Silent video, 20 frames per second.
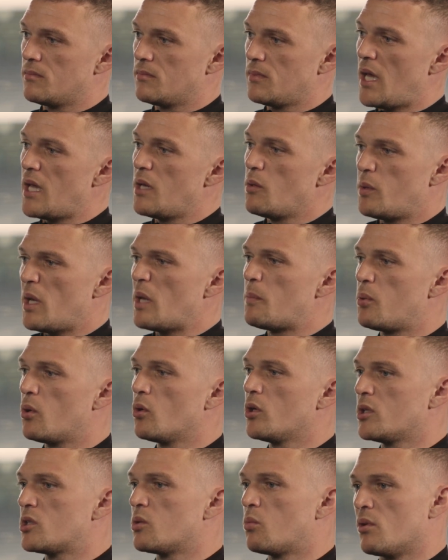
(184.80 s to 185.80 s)
He'd pull you
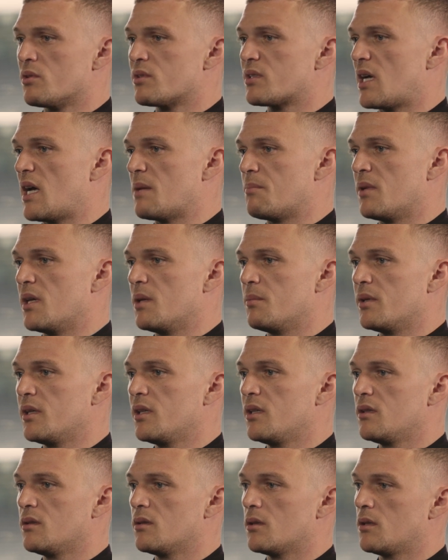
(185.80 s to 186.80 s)
to one side,
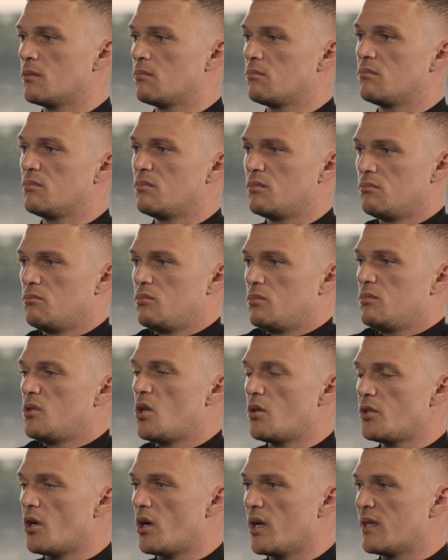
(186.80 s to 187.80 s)
maybe,
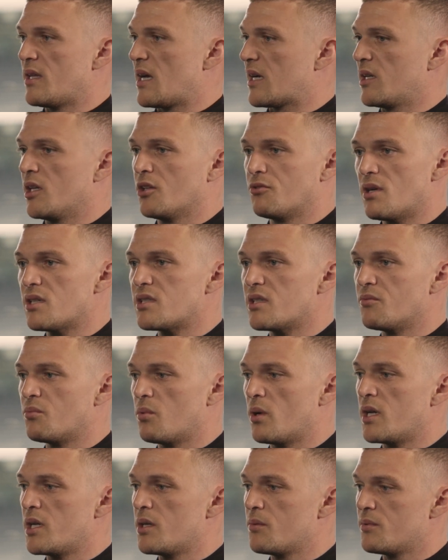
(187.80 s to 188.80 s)
not in like an aggressive
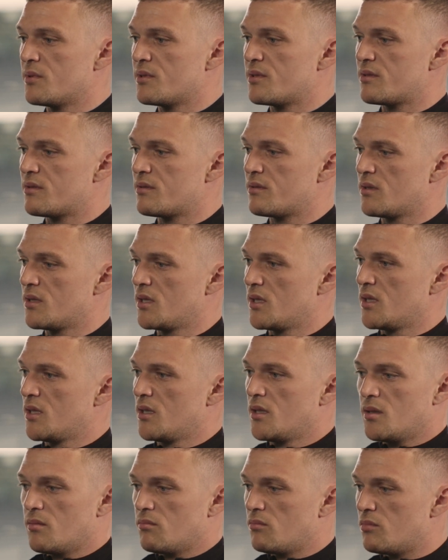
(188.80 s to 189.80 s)
way. He was
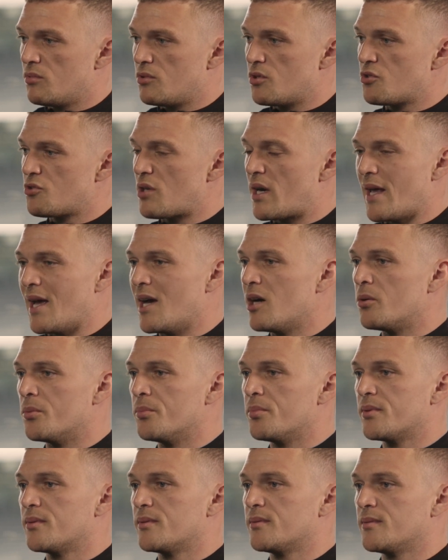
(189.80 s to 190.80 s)
just trying to help,
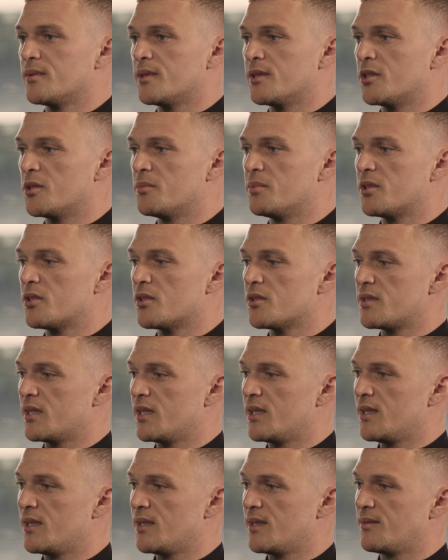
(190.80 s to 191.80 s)
because
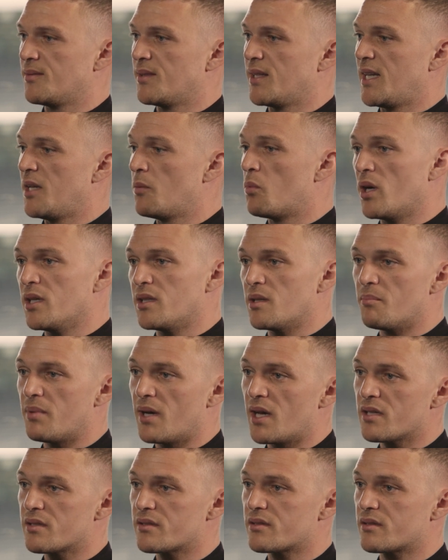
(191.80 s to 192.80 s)
he wanted the
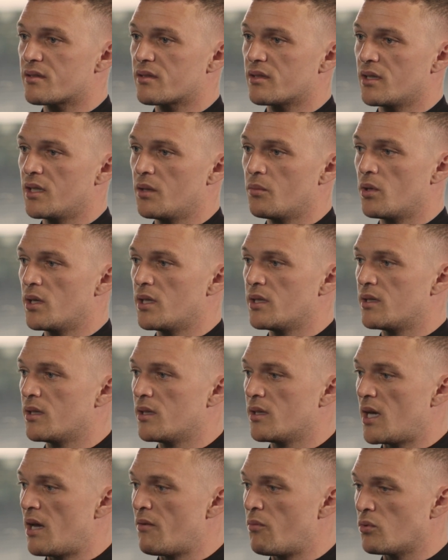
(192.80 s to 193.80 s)
best. He wanted
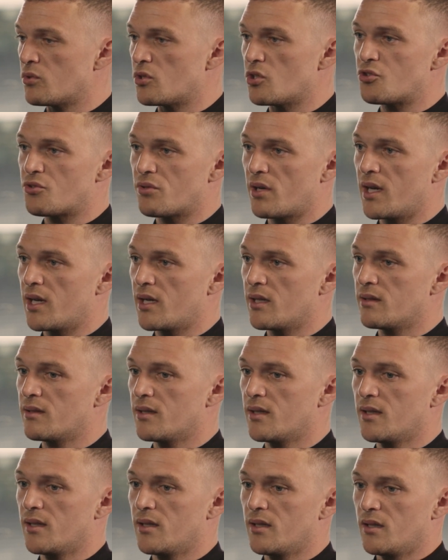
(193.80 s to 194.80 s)
everyone to train
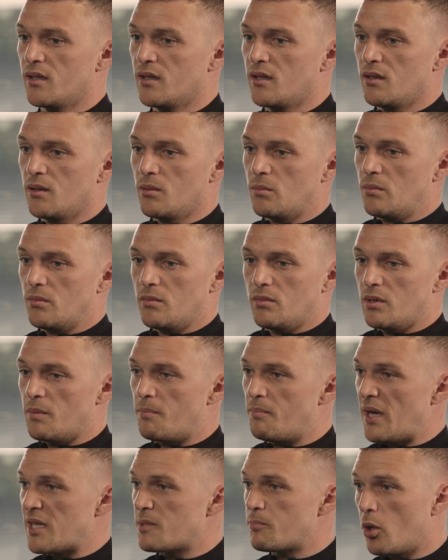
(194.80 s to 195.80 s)
the
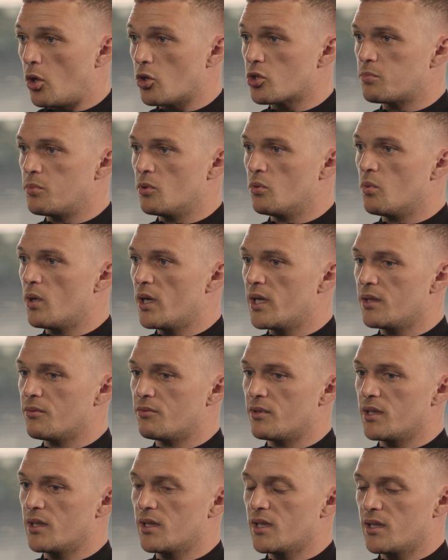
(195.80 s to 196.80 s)
best possible way,
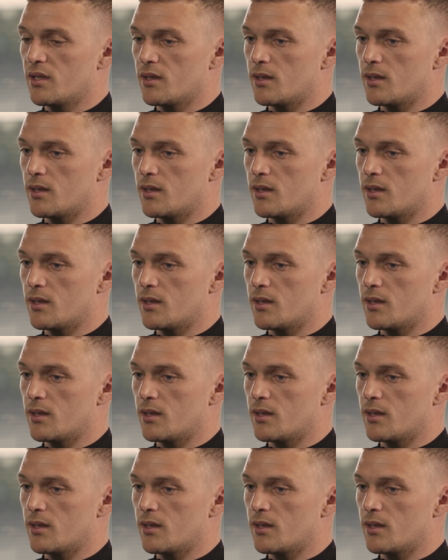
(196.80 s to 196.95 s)
really.